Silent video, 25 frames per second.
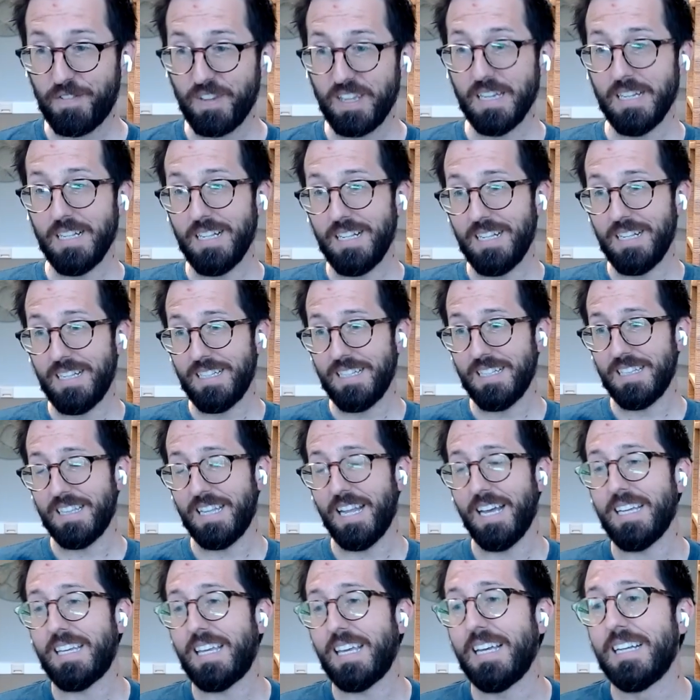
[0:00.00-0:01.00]
I
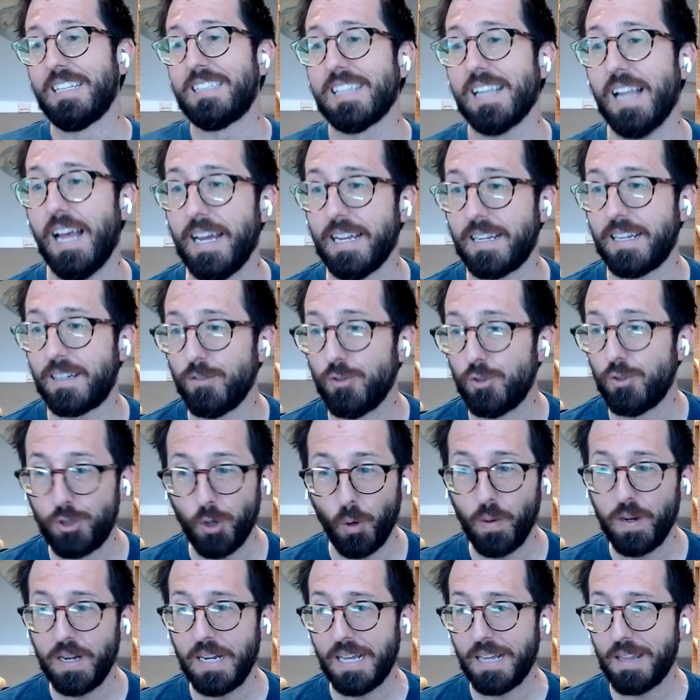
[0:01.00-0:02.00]
feel like it's
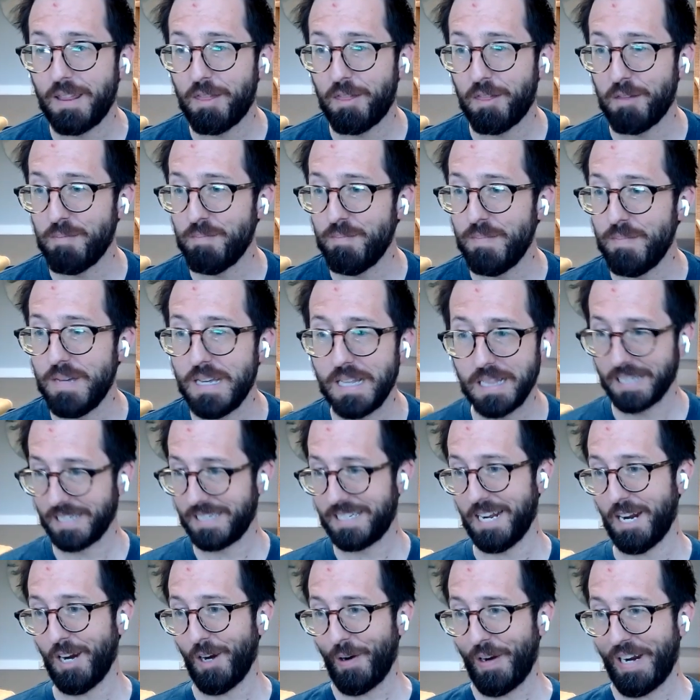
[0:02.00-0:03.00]
like joining the
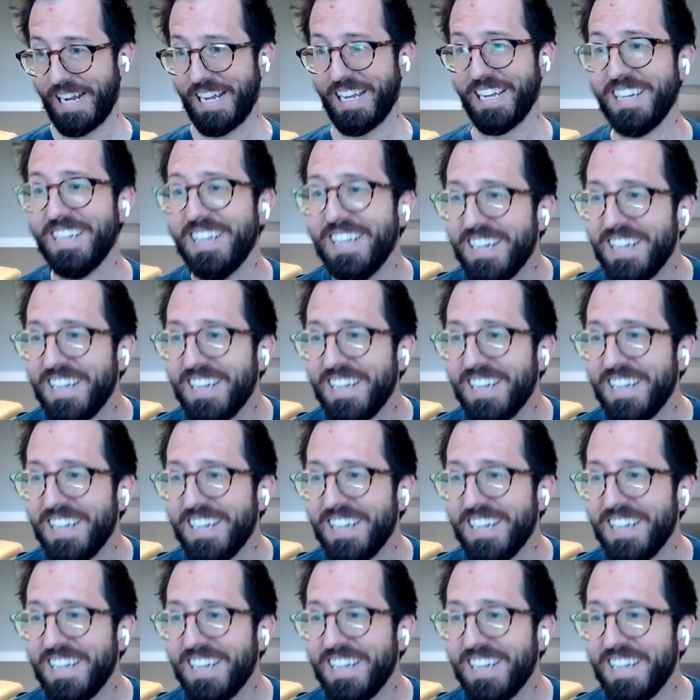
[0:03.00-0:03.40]
military.